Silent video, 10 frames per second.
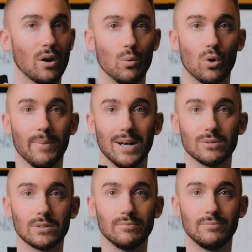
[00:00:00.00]
go
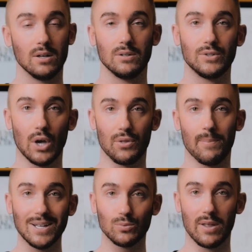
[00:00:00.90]
walkabouts. So the
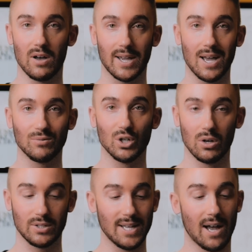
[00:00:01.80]
best way that I
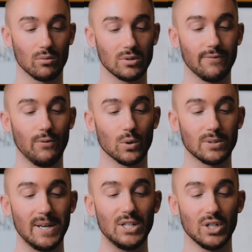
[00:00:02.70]
capture sound for
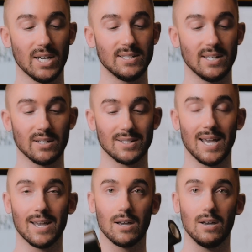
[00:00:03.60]
speeches is I
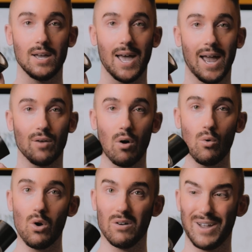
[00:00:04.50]
take a
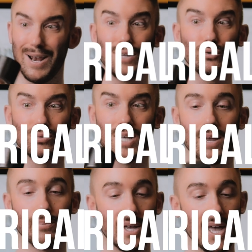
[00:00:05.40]
roll of electrical
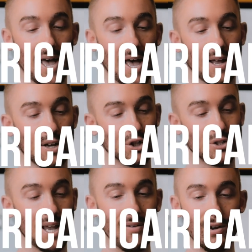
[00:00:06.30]
tape and I
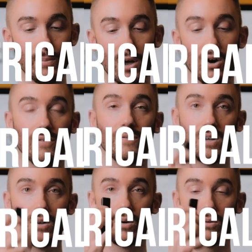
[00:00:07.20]
just tear a little bit off,
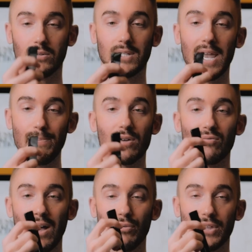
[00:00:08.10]
tape it
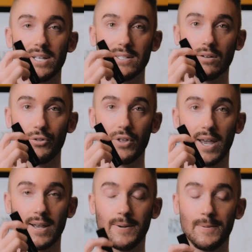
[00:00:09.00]
around this little
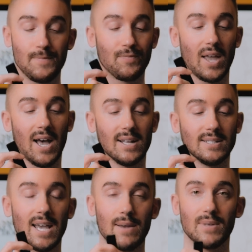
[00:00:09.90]
thing
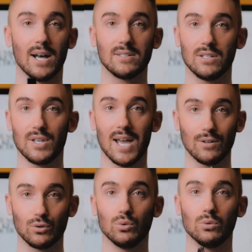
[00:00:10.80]
and take that to the
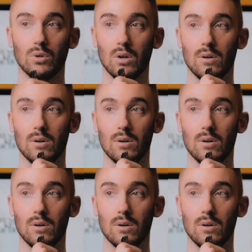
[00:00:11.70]
actual